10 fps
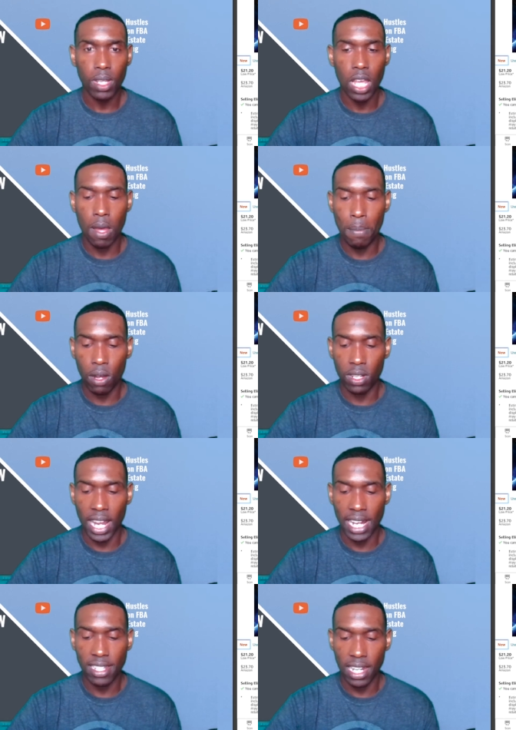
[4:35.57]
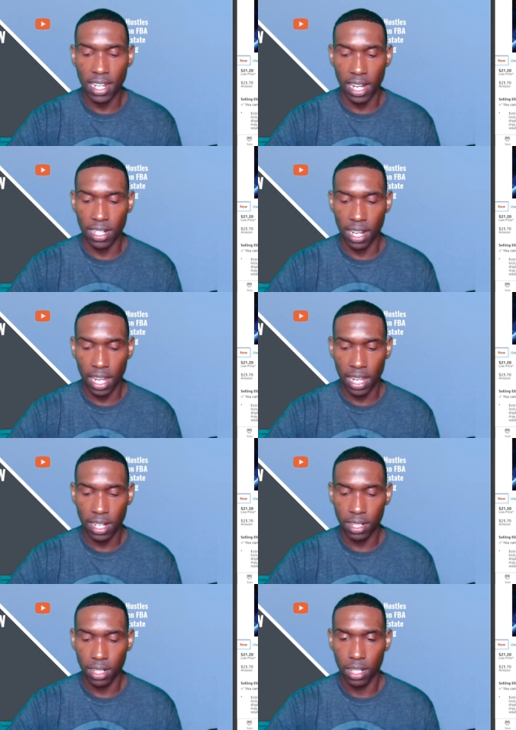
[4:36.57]
about
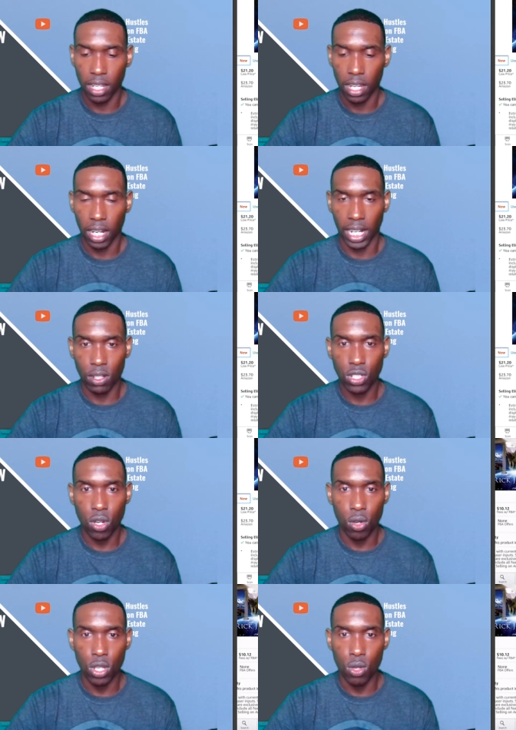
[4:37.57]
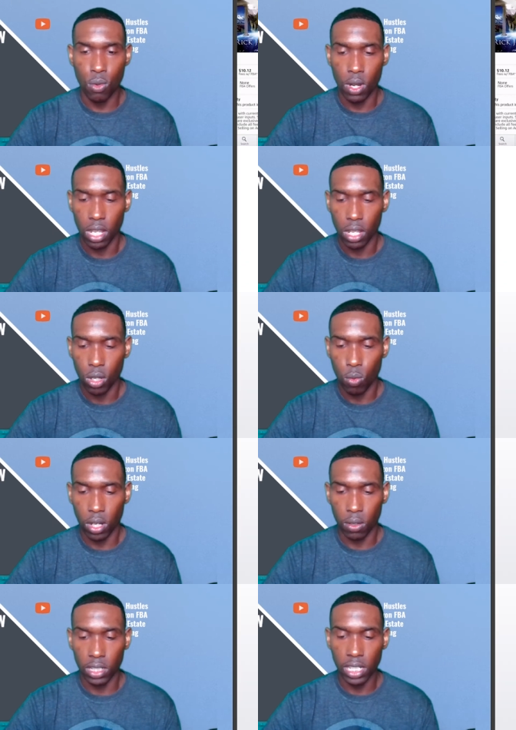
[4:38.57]
$19.99, and I'll show you what
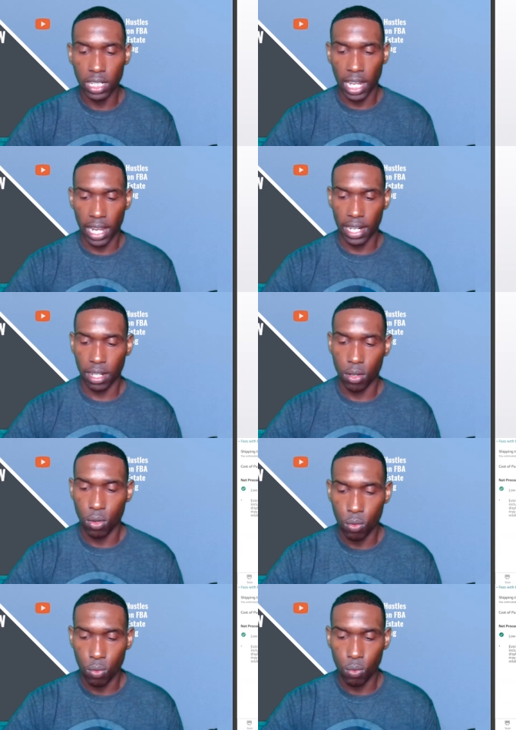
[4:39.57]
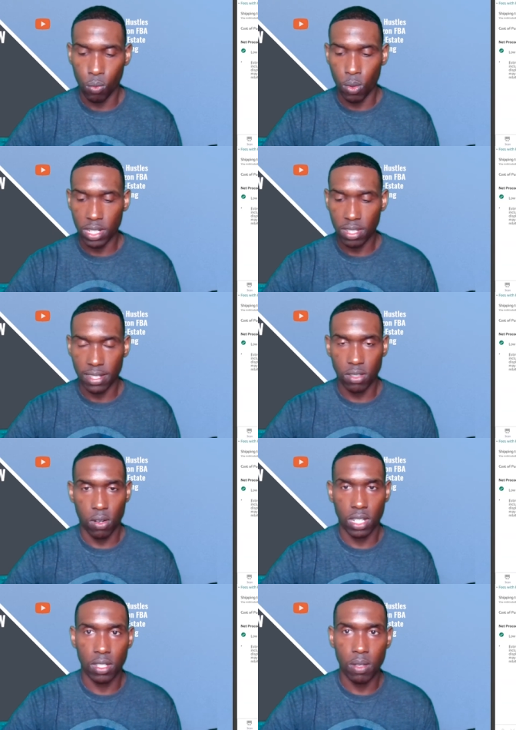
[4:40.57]
it'll look like once I
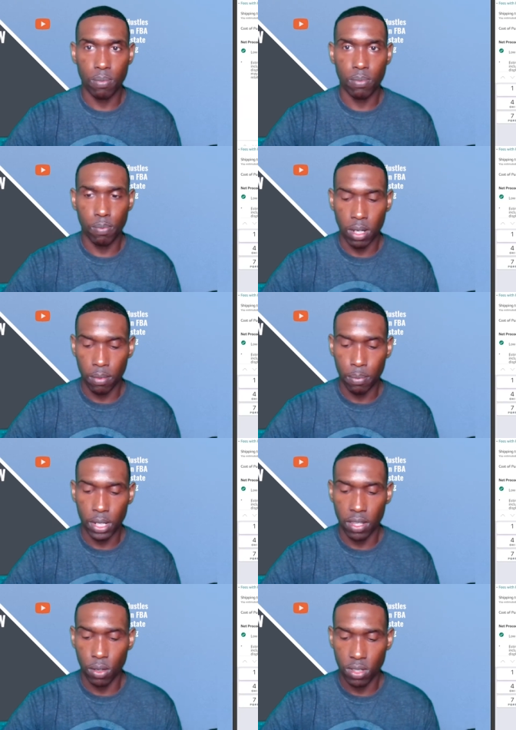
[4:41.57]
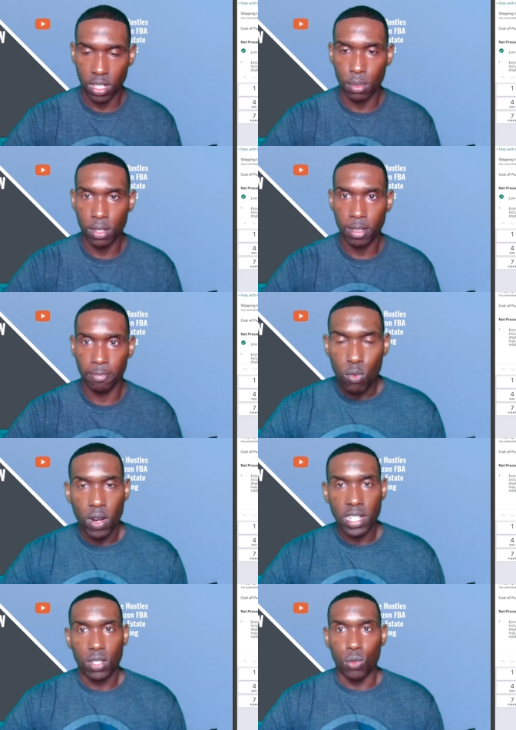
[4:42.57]
start to put in those numbers. I'm
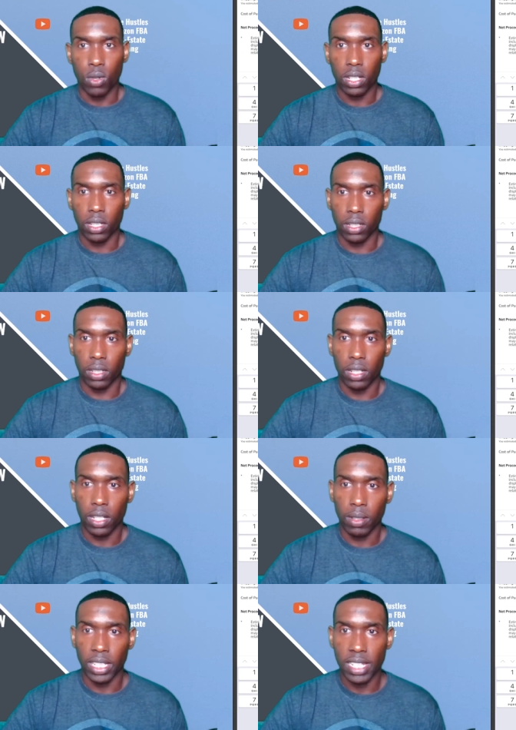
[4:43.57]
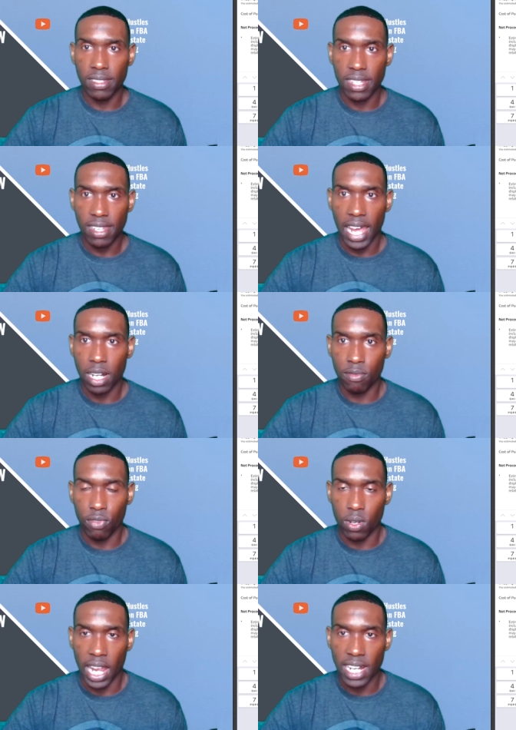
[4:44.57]
going to list this item
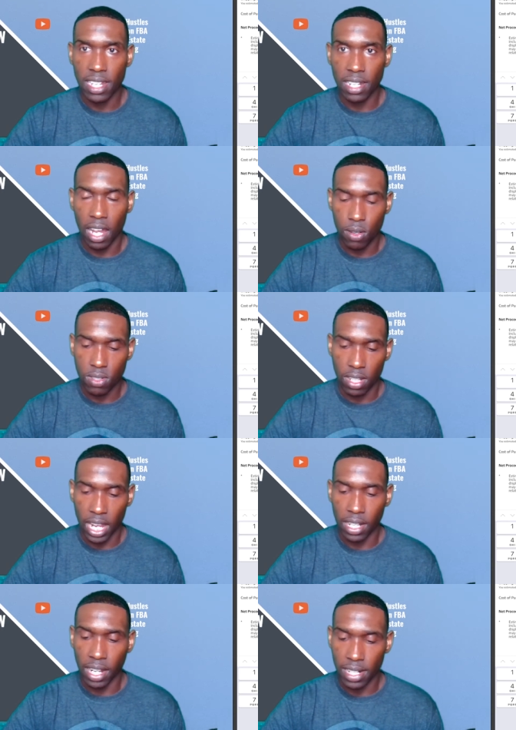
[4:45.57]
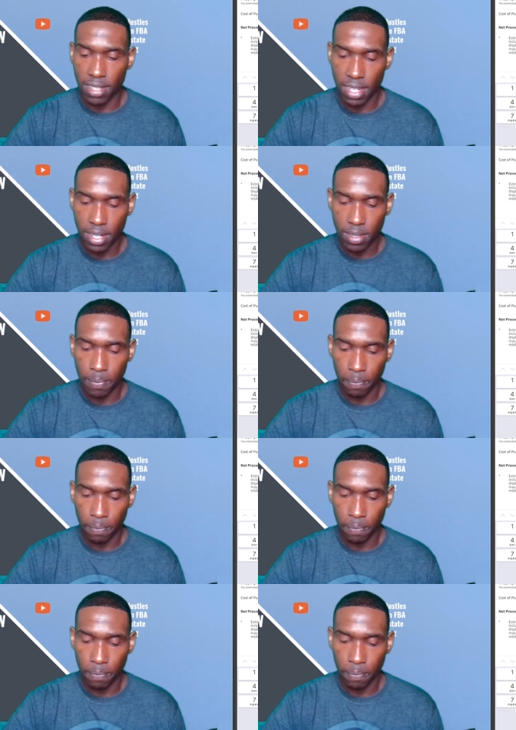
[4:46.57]
for $19.99,